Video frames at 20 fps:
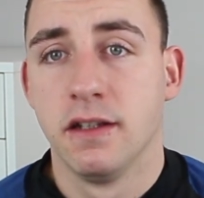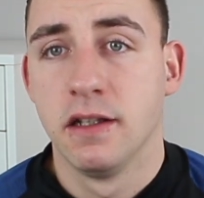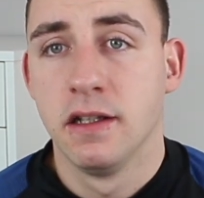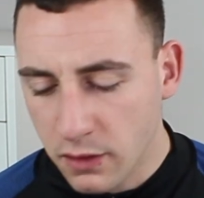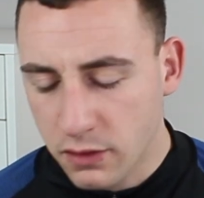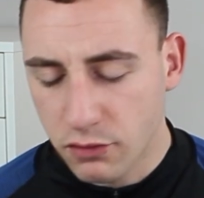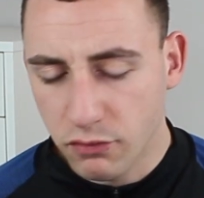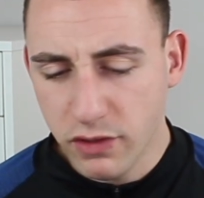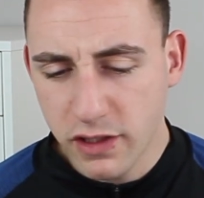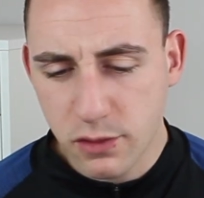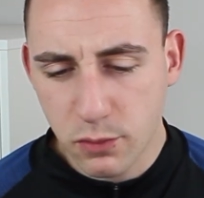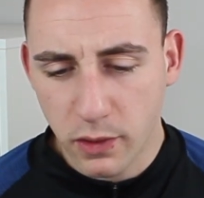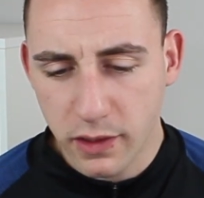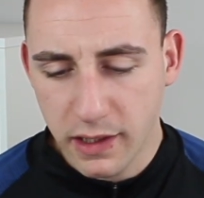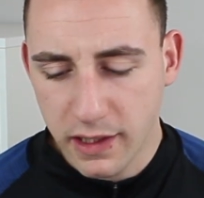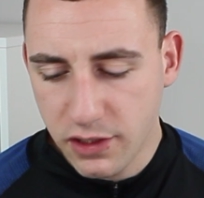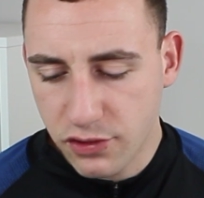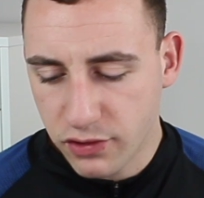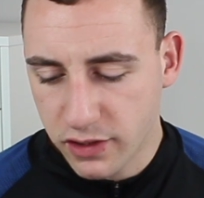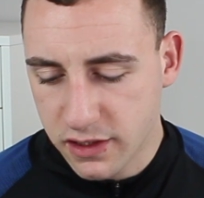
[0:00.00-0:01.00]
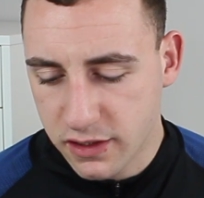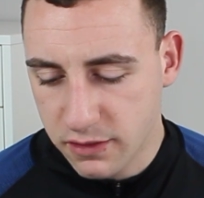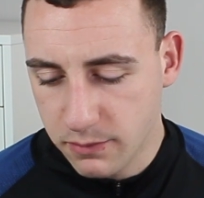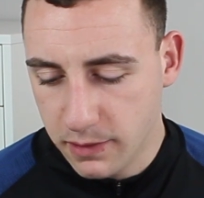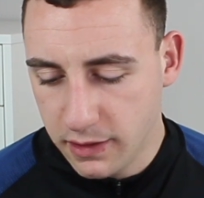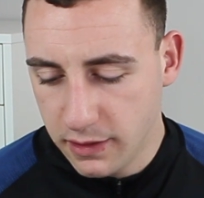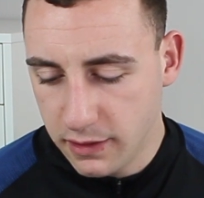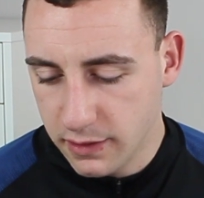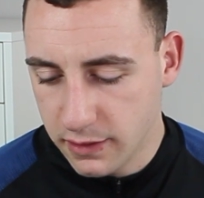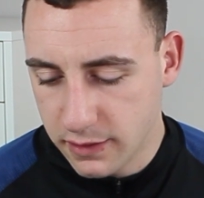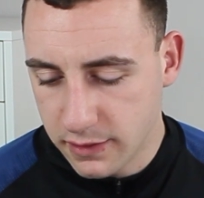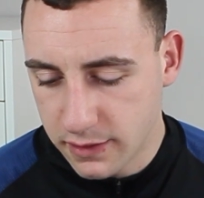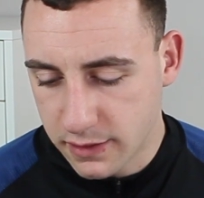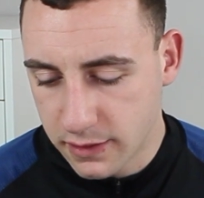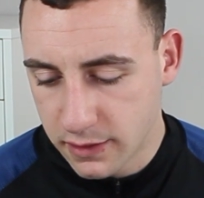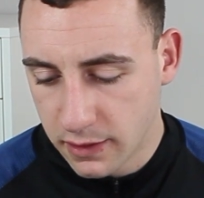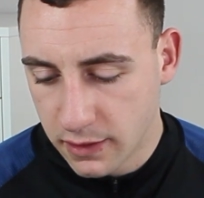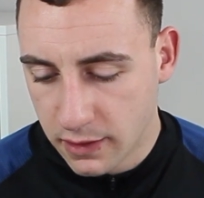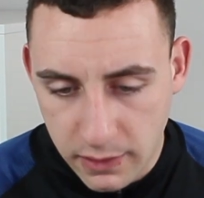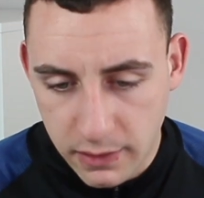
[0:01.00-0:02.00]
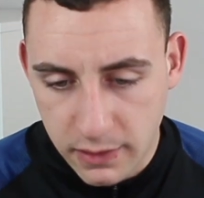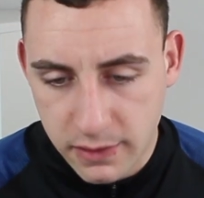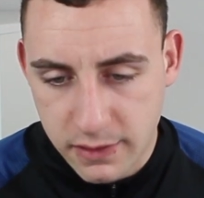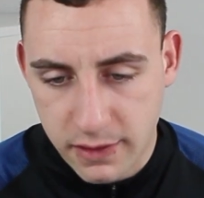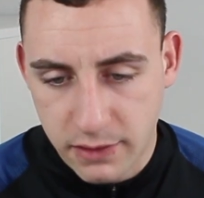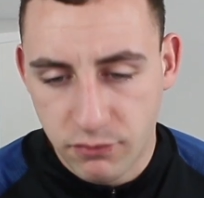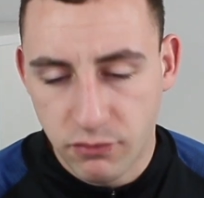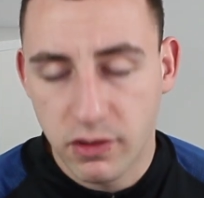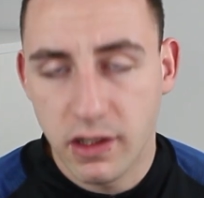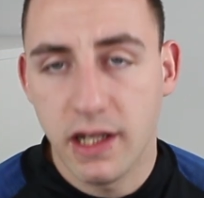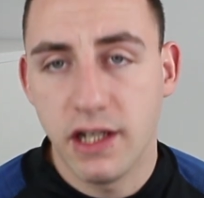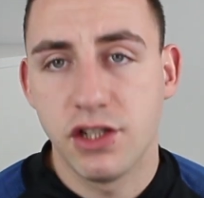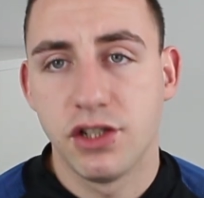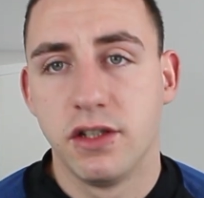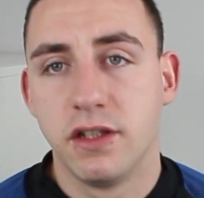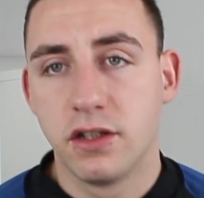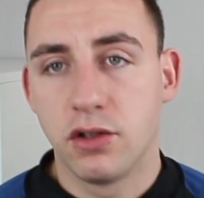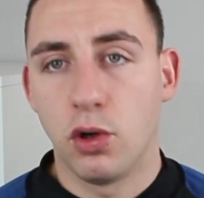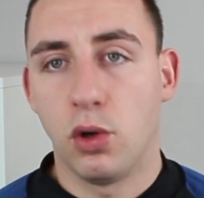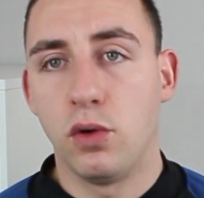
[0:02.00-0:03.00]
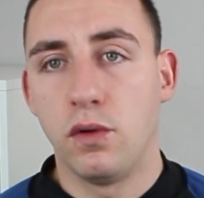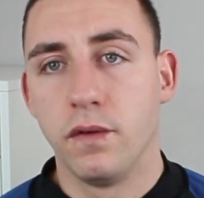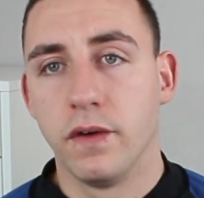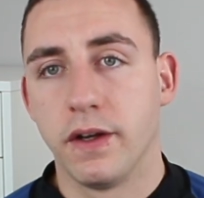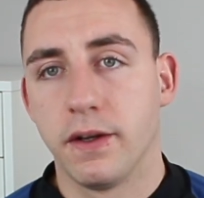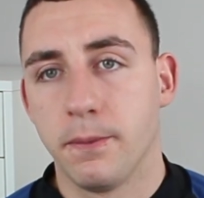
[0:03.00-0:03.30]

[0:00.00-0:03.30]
The reason why it interests me is it's in relation to COVID.